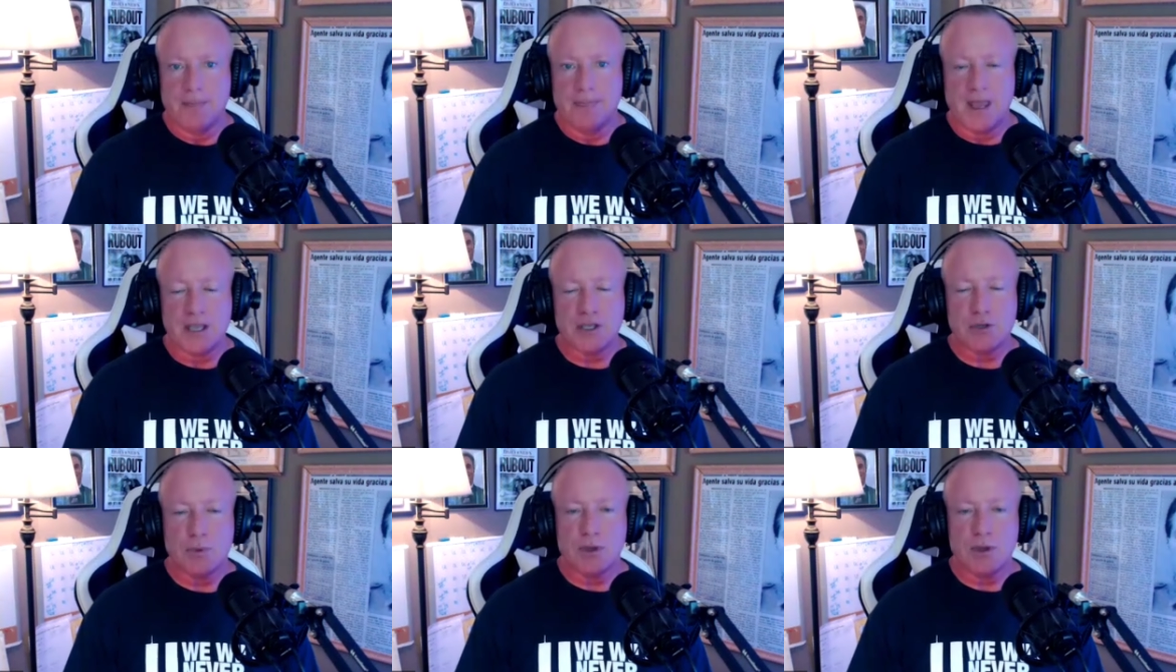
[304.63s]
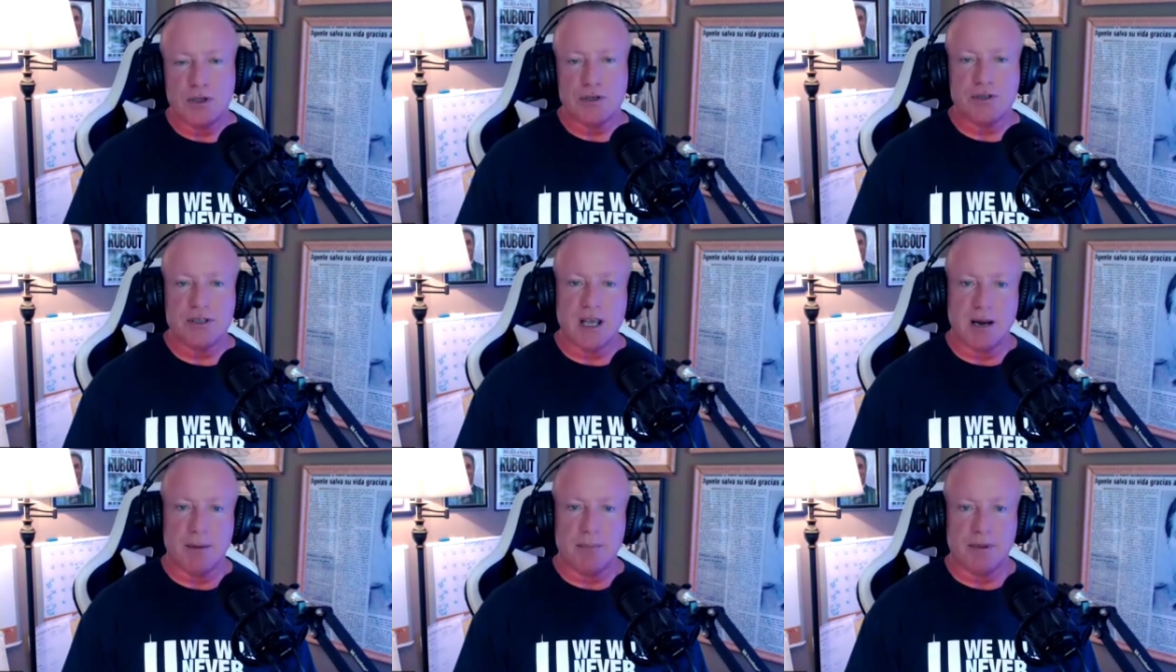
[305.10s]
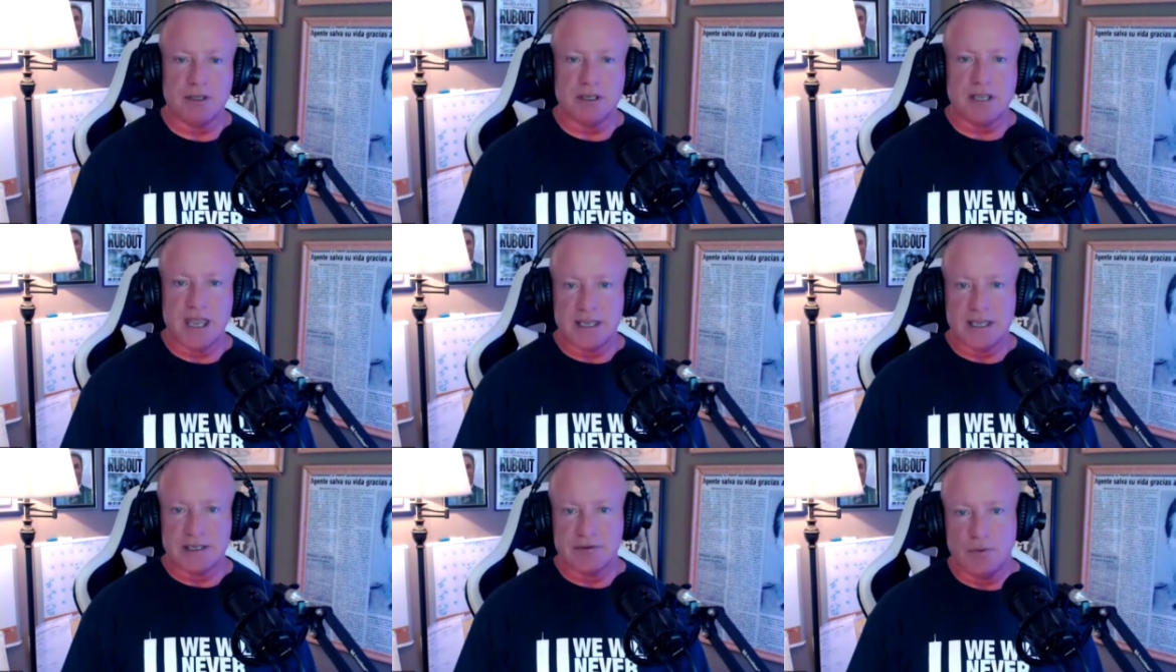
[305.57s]
That's when you set up a
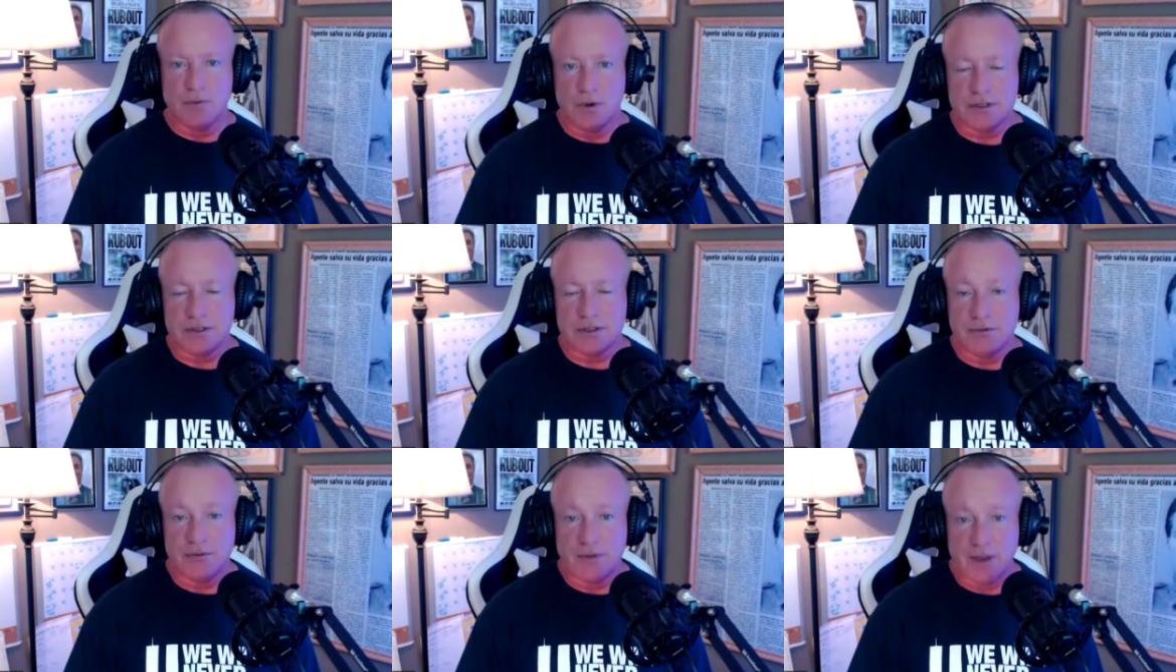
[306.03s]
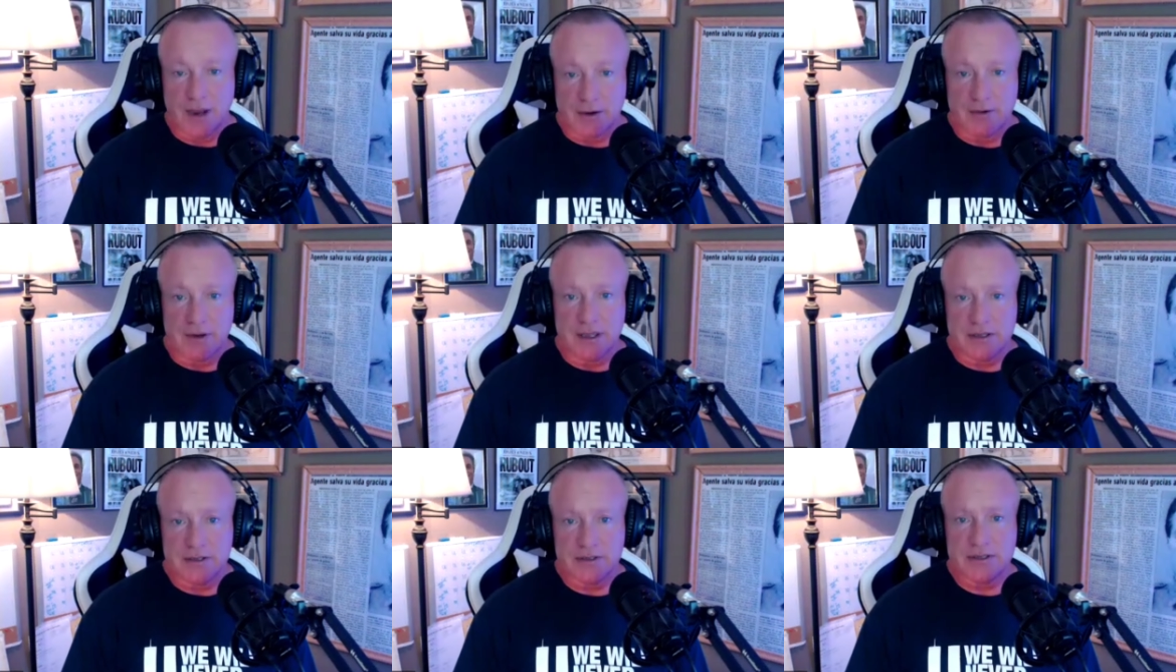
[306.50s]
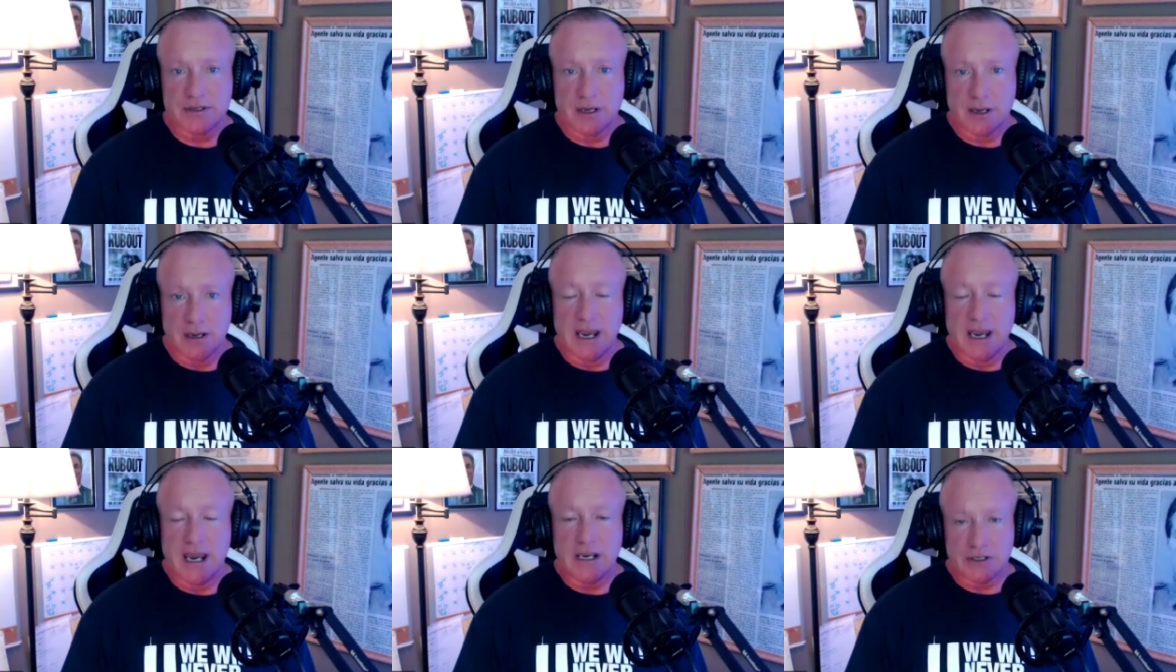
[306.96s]
task force of various
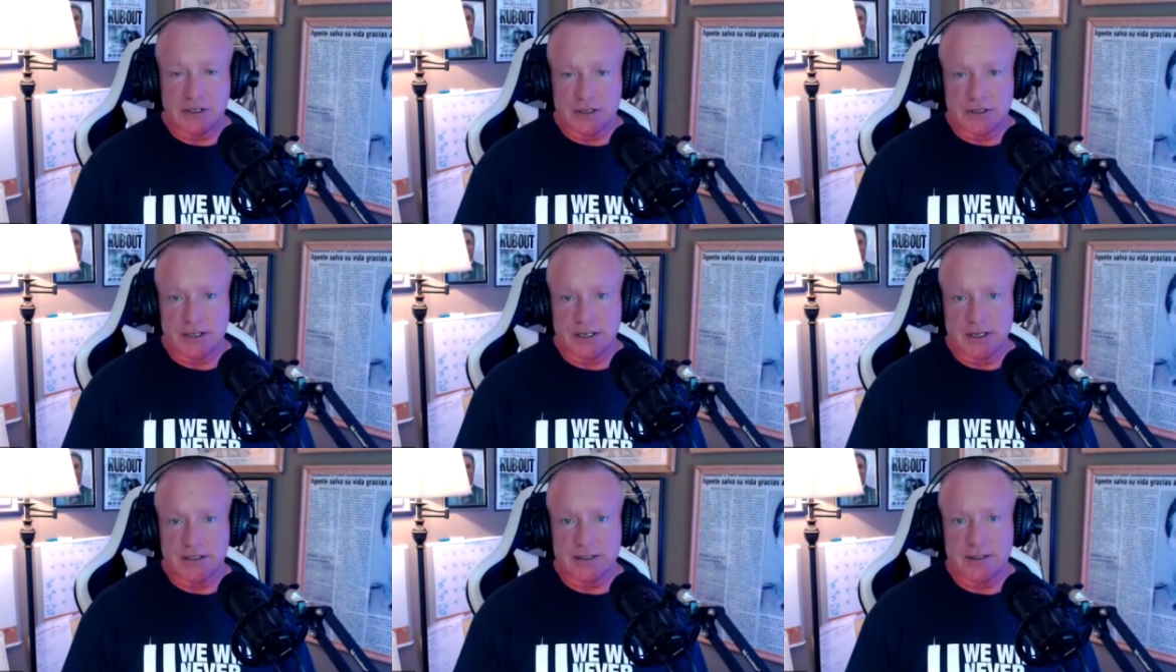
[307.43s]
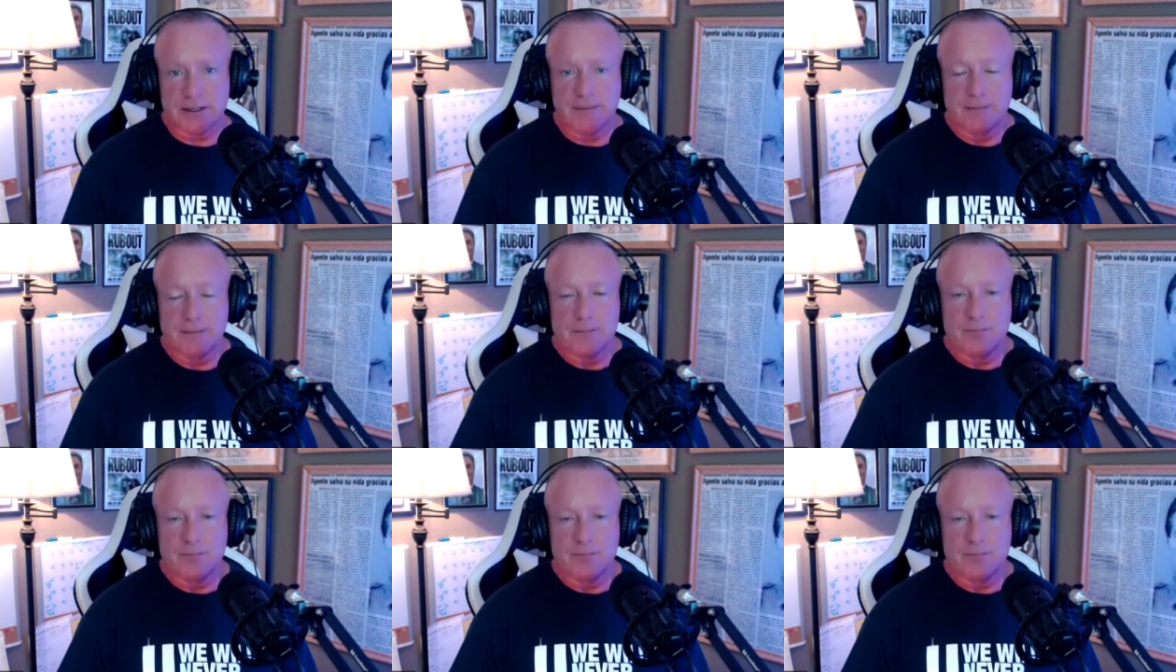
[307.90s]
uh, agencies.